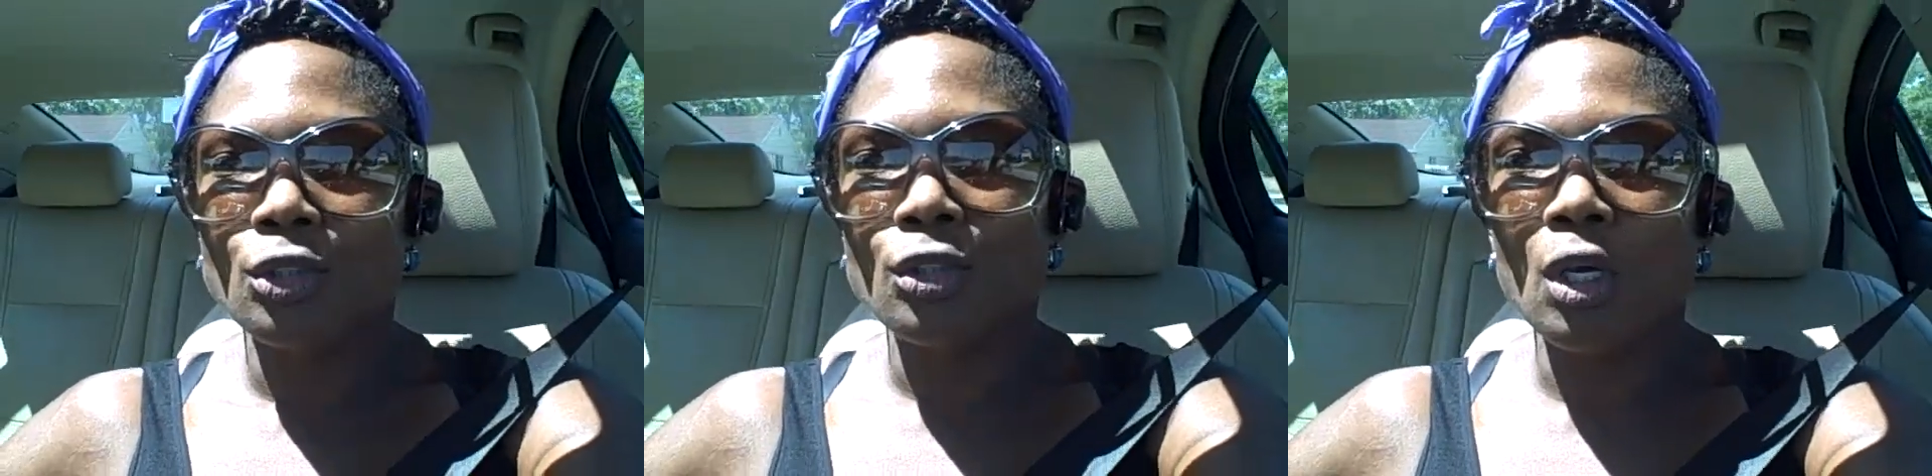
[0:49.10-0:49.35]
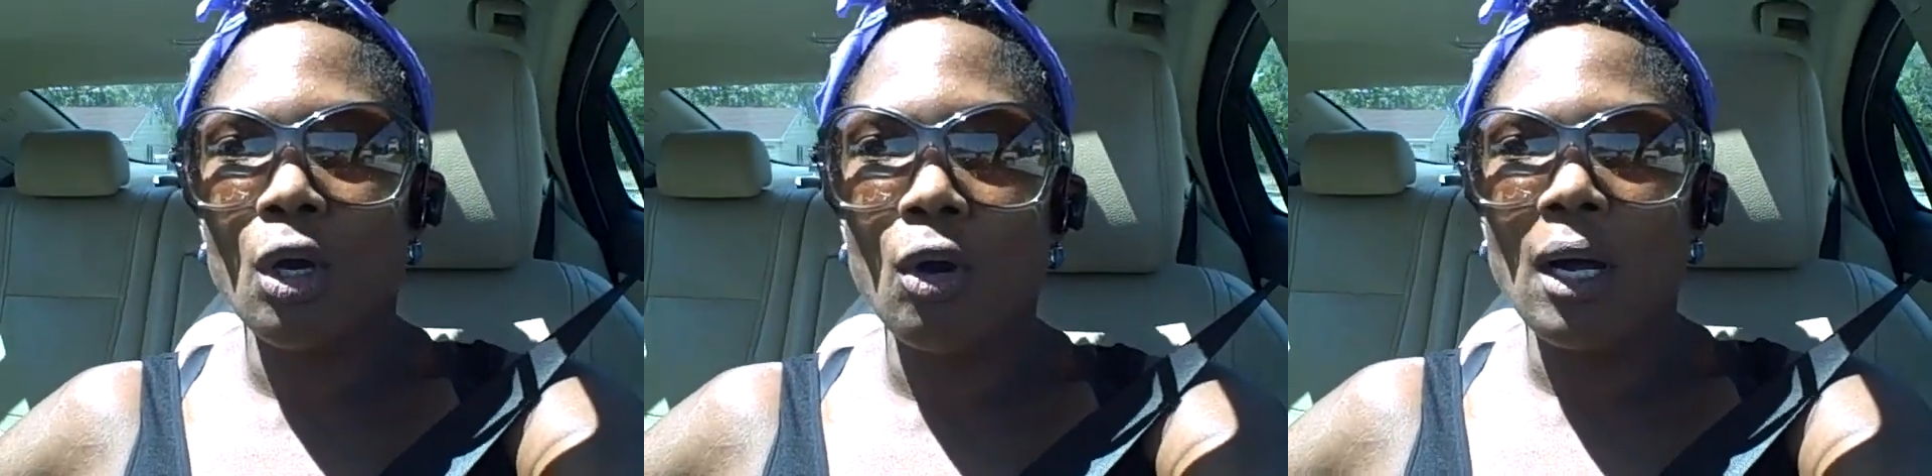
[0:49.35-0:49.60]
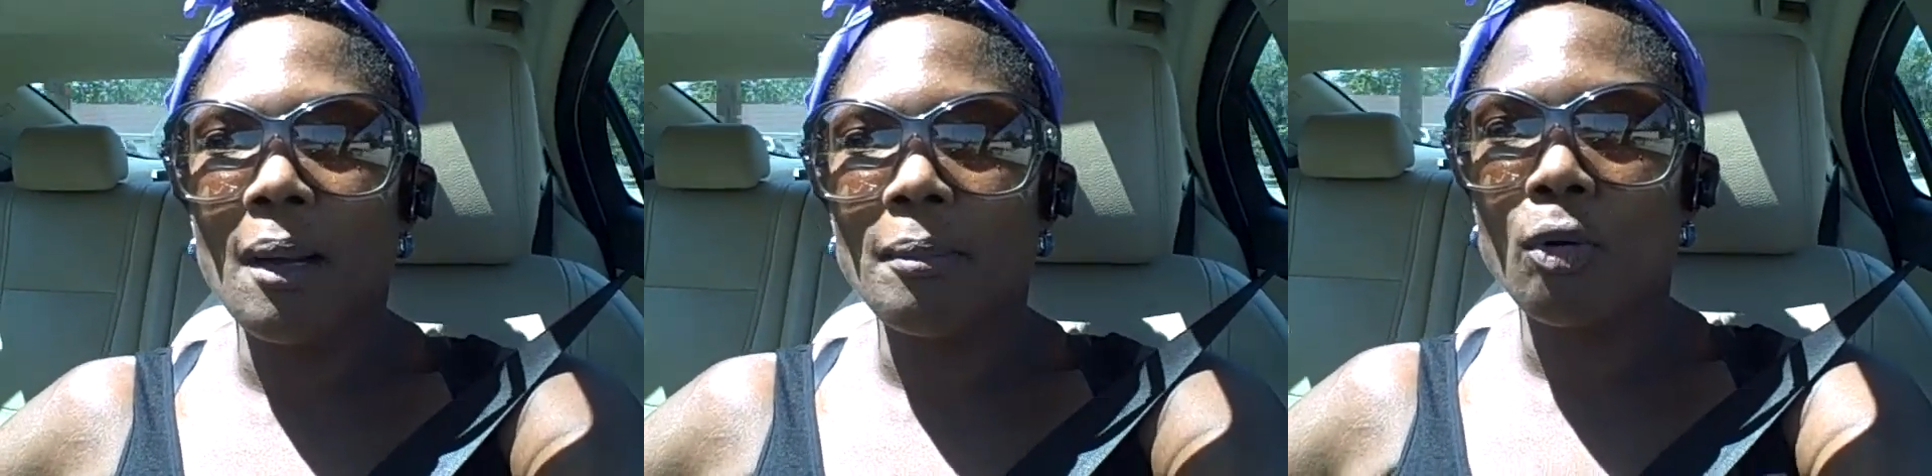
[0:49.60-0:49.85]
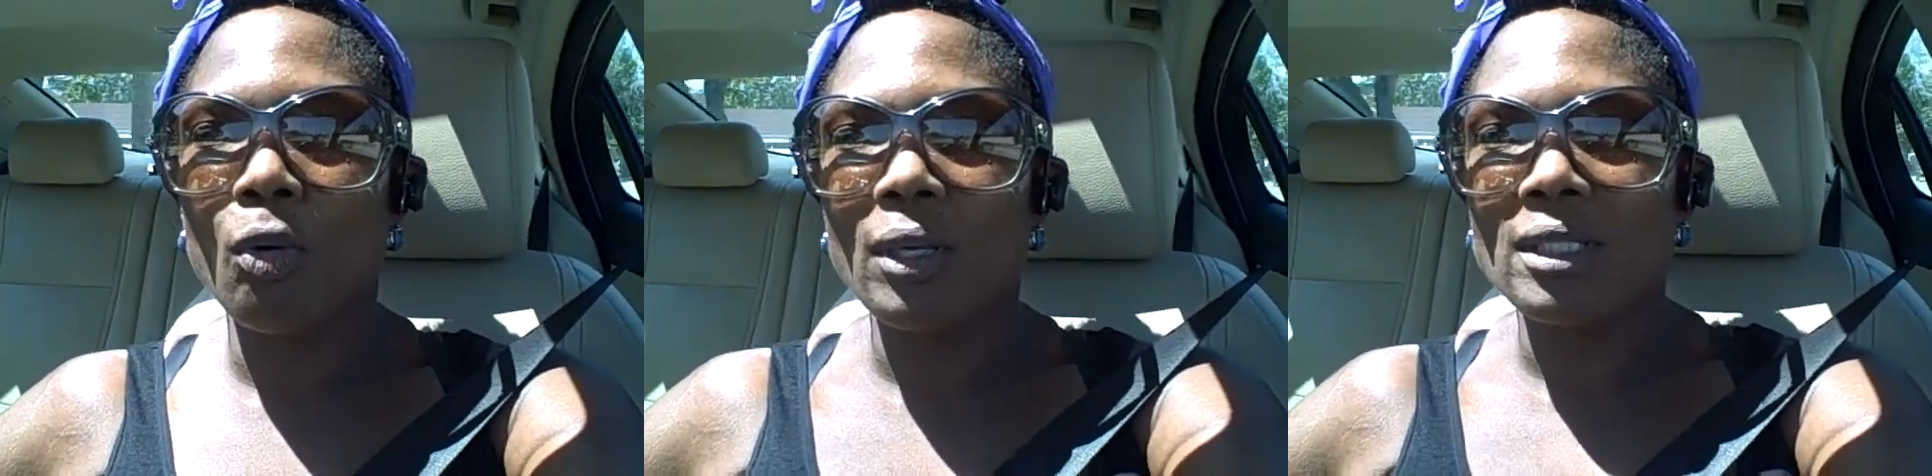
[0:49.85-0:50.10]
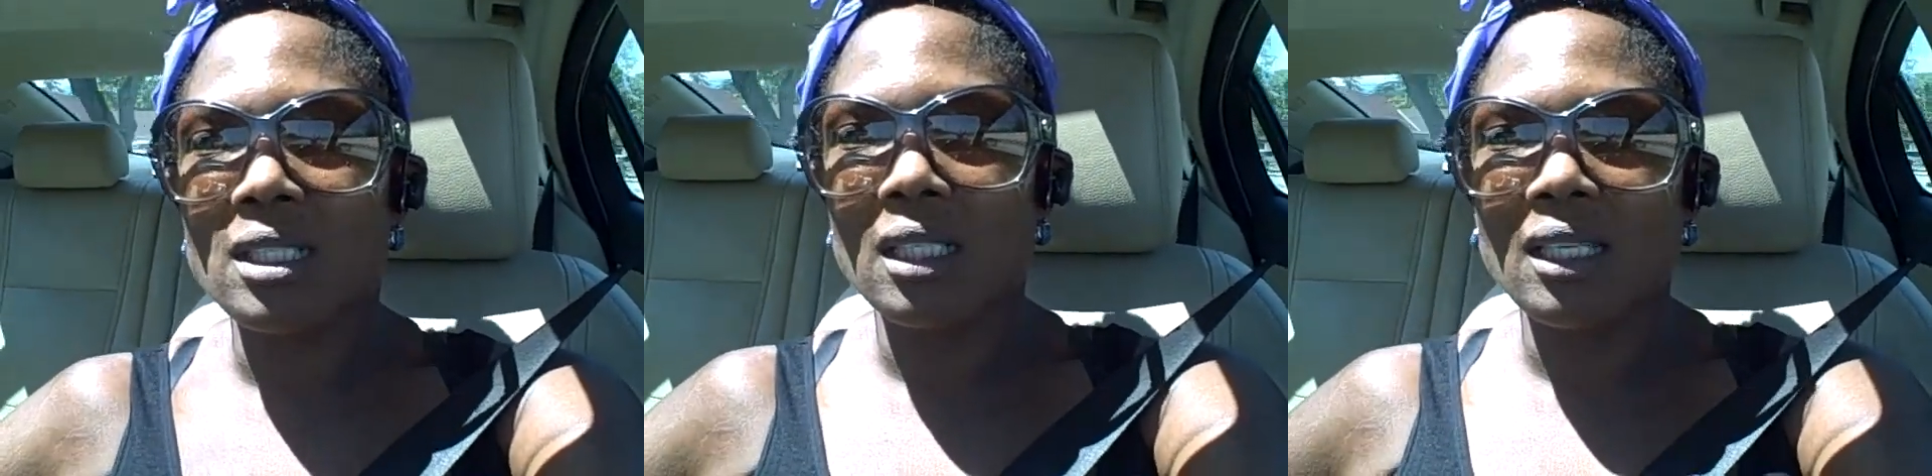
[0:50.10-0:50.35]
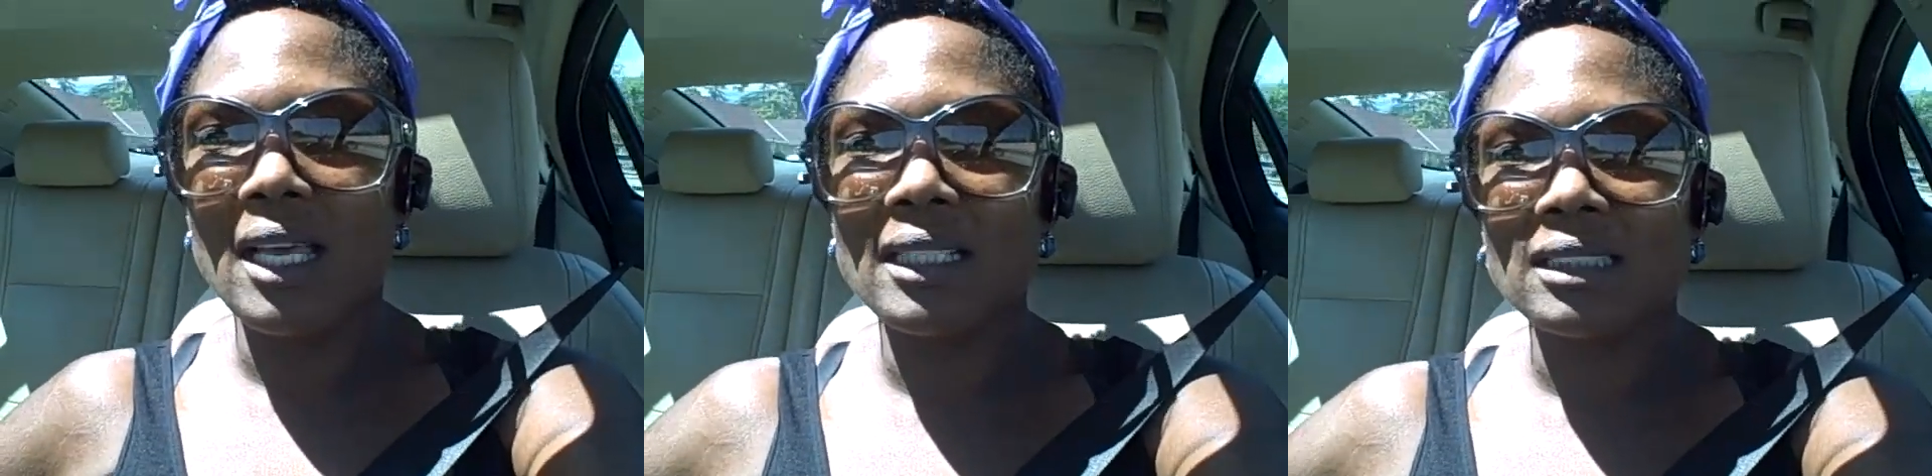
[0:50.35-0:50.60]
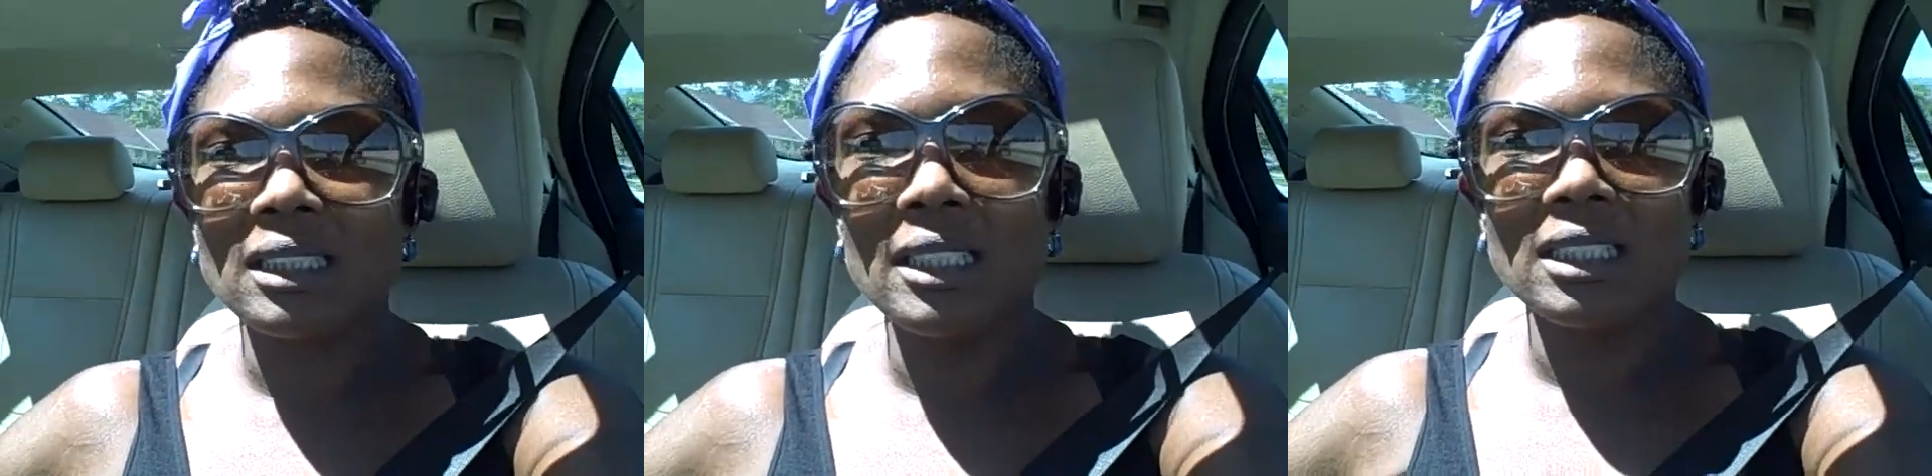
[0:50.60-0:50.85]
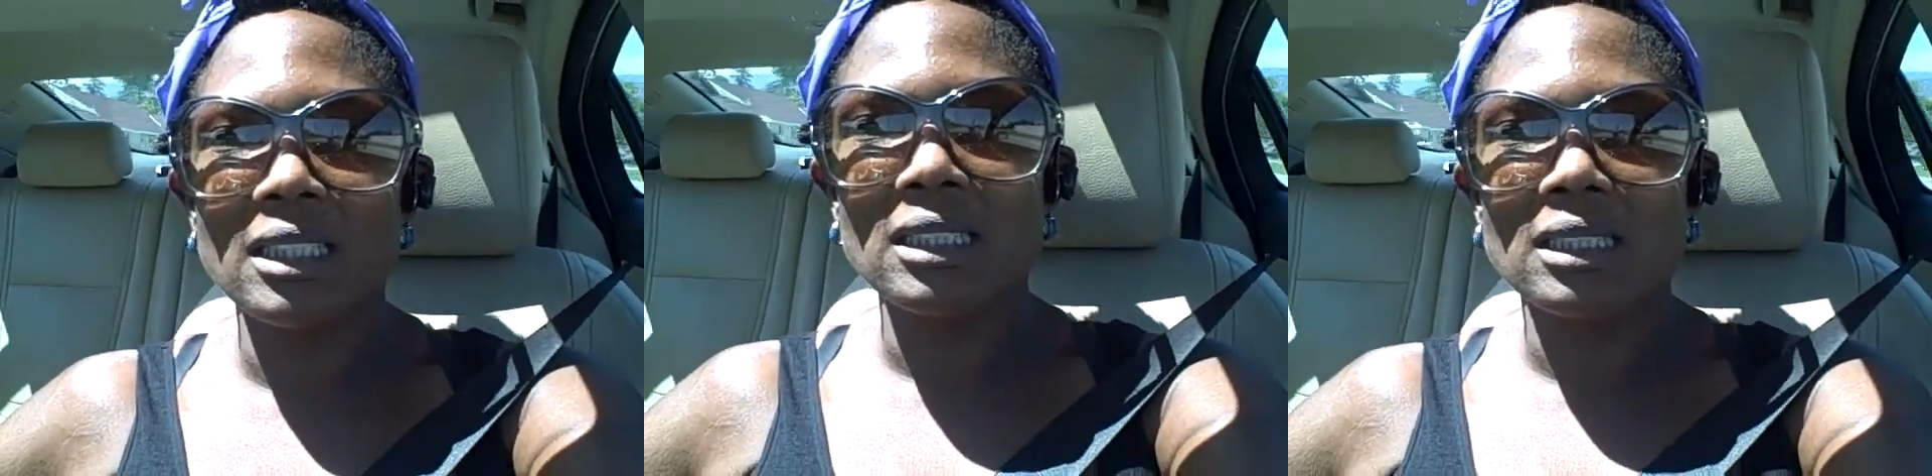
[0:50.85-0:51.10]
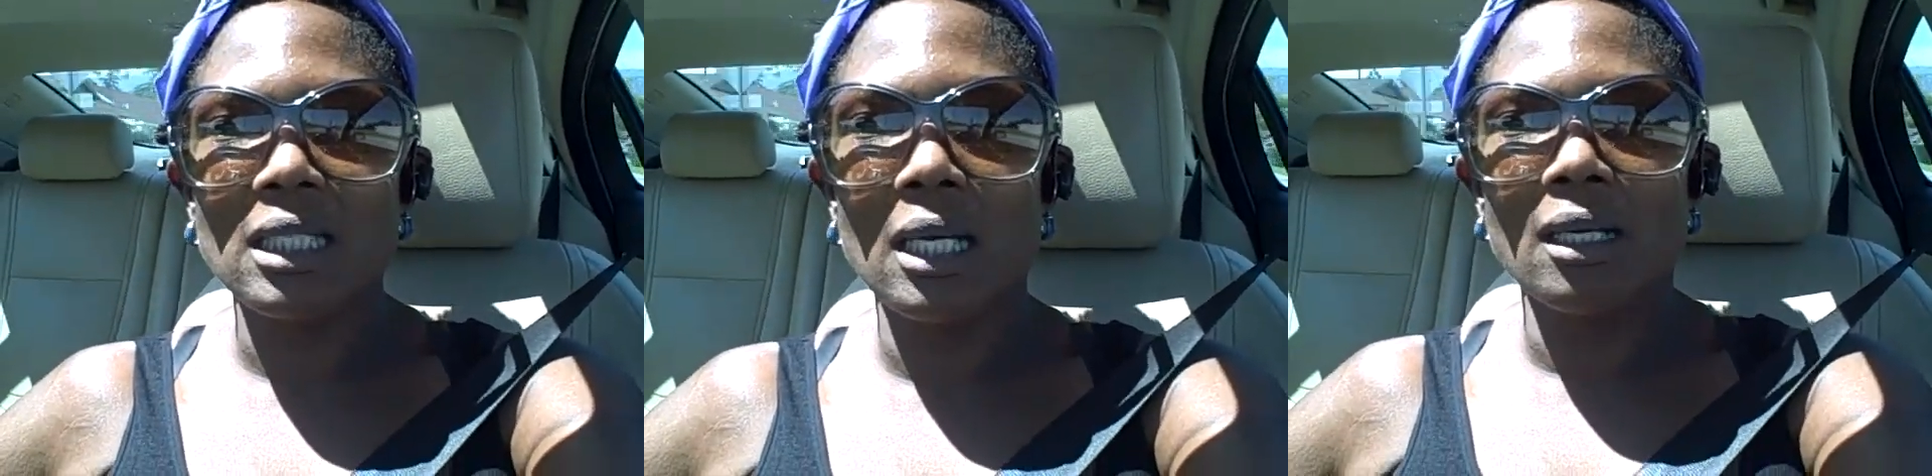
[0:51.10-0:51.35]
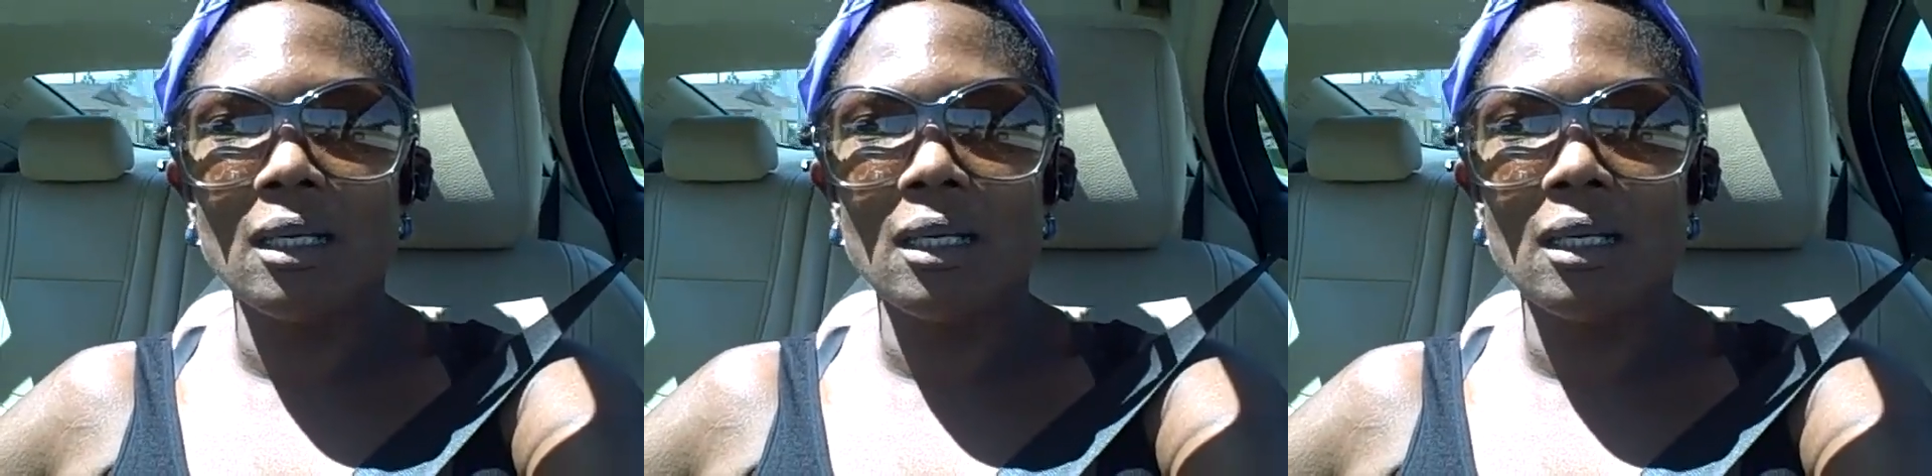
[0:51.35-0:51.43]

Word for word: So I'm going to Leslie's,